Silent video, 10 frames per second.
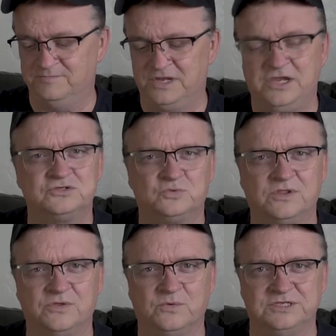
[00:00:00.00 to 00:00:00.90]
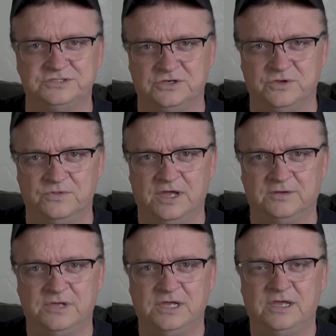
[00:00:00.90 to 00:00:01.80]
Here's one of the ways you do
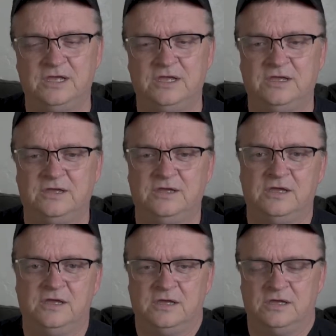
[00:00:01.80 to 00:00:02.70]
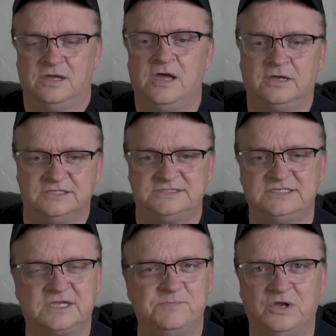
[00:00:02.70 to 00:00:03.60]
that. Because
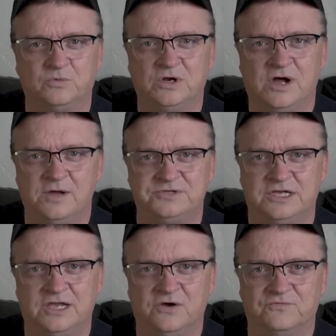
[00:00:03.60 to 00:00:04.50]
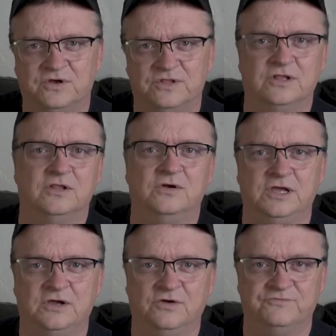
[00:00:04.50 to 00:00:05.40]
this can be a real hump to get over in the learning
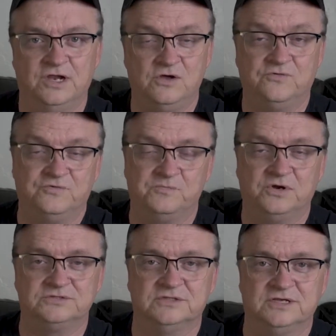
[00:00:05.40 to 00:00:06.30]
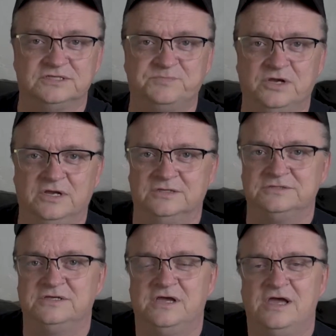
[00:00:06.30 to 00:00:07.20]
curve. I know from personal
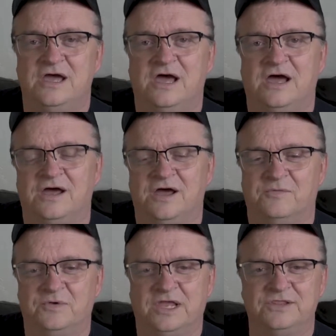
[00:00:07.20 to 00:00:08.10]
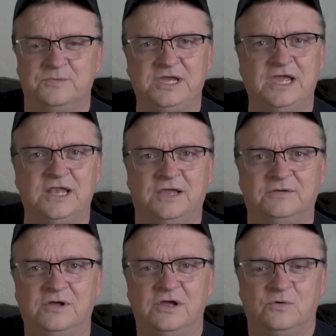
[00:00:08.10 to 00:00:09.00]
experience. In the beginning,
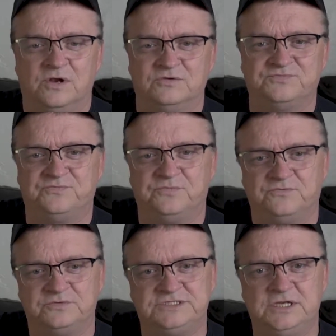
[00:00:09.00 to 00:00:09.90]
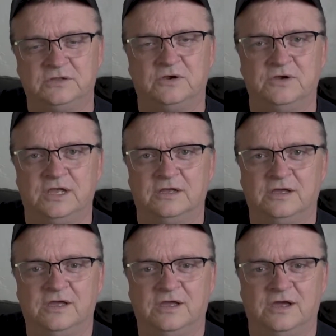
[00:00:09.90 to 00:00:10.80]
when I was still learning,
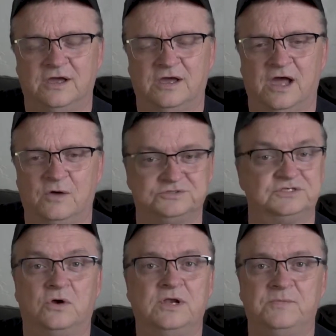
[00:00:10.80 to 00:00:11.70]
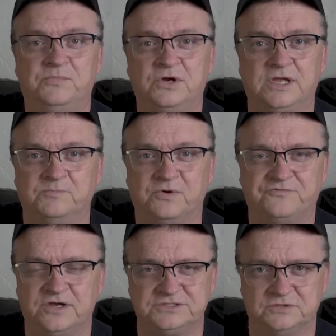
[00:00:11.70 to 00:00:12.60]
I was already booking
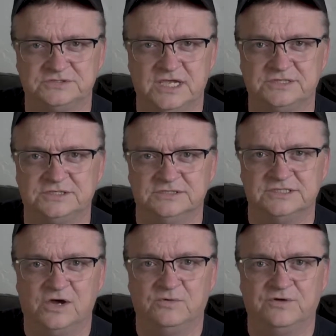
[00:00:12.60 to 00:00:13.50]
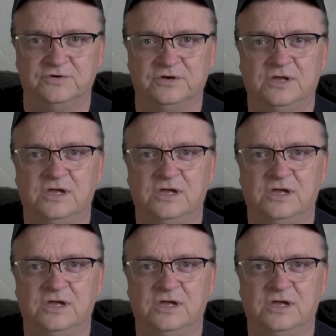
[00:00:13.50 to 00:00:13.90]
professional sessions, however.